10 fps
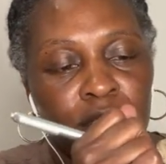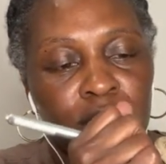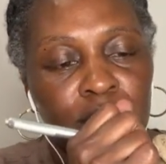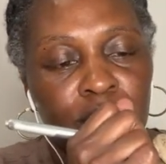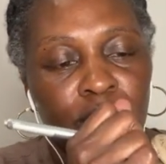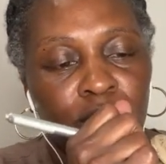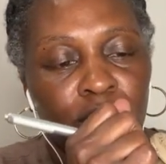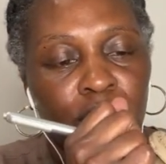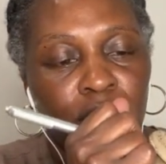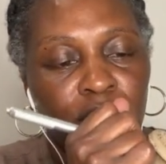So
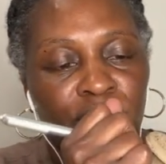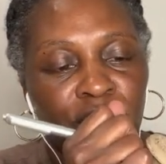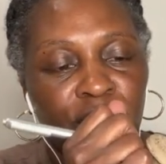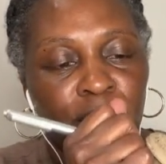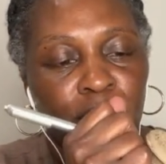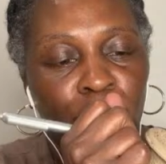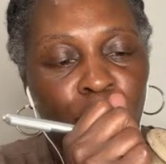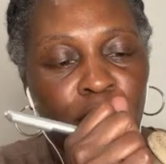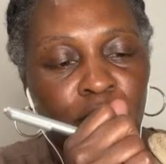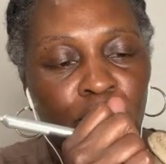I very
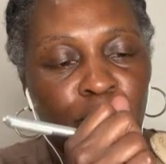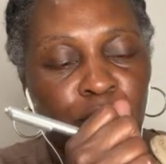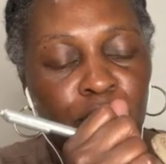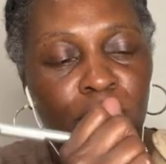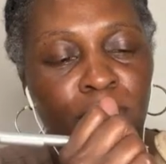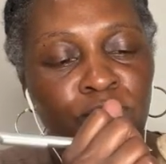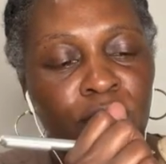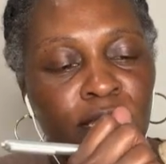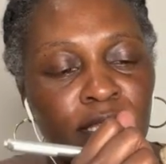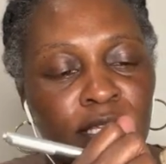well put, I'm trying
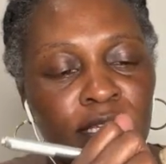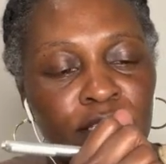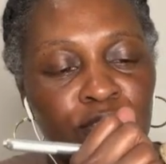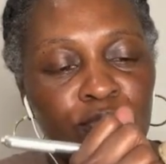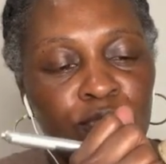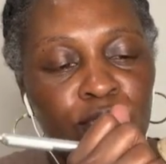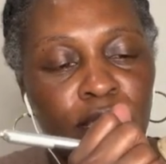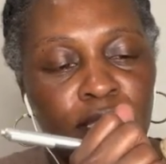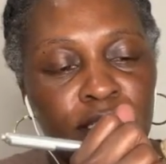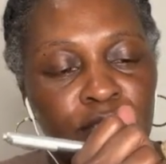not to get too,
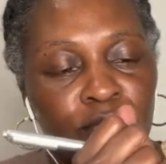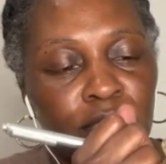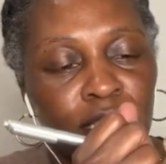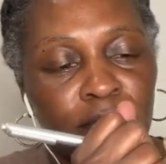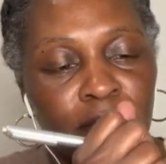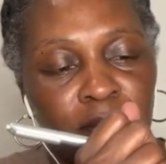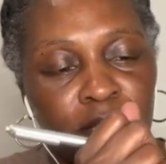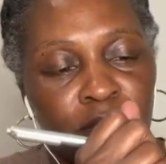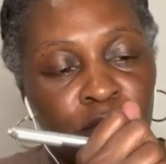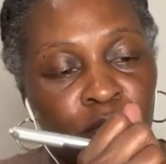this is one thing about me,
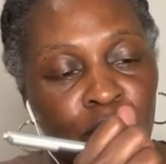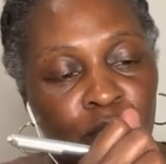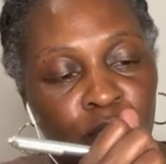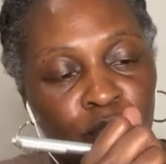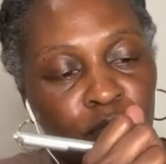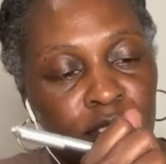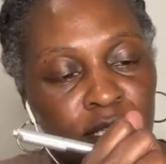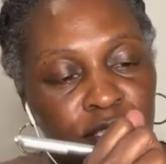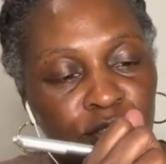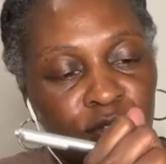once I
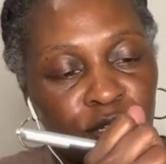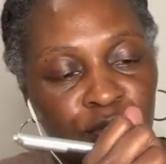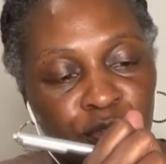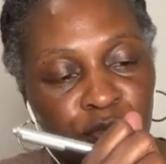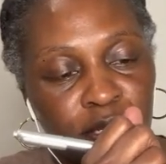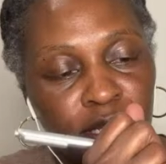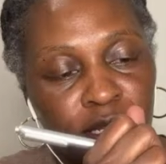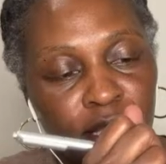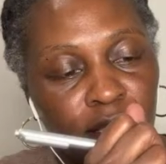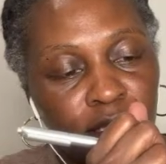start going with it,
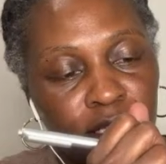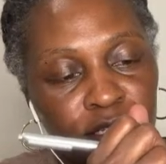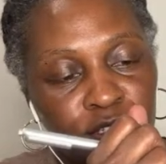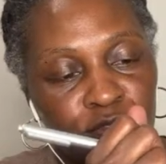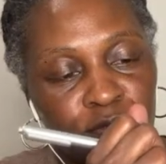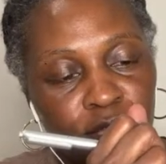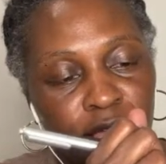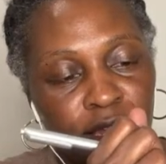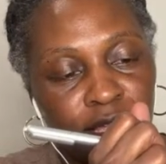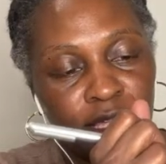I'll get too out
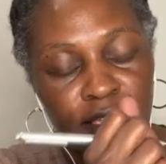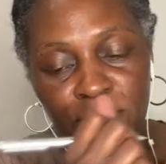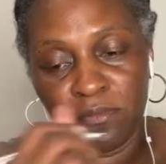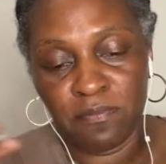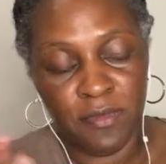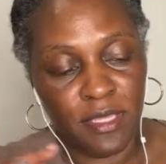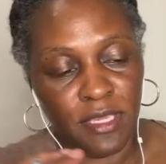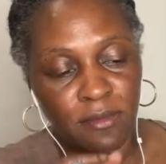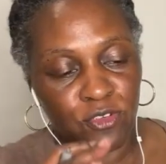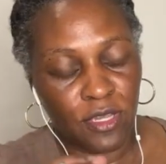of hand.
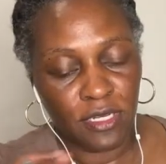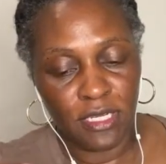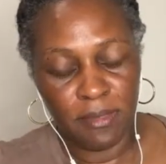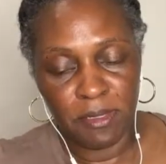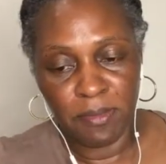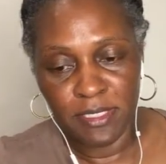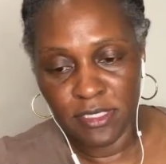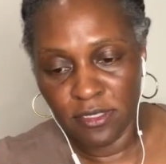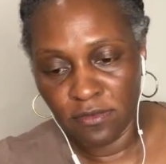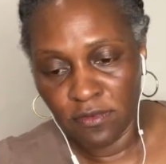I'm trying to limit myself,